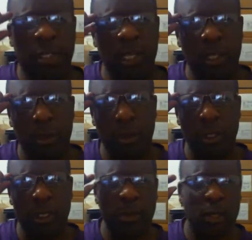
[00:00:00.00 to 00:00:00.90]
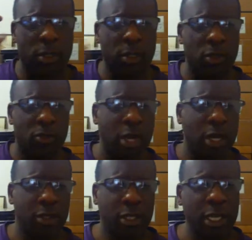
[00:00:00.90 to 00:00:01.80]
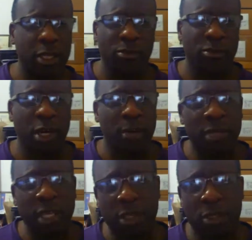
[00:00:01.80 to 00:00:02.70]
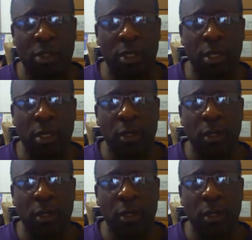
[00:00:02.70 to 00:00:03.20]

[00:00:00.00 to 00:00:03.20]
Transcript: they do this because they're trying to get updates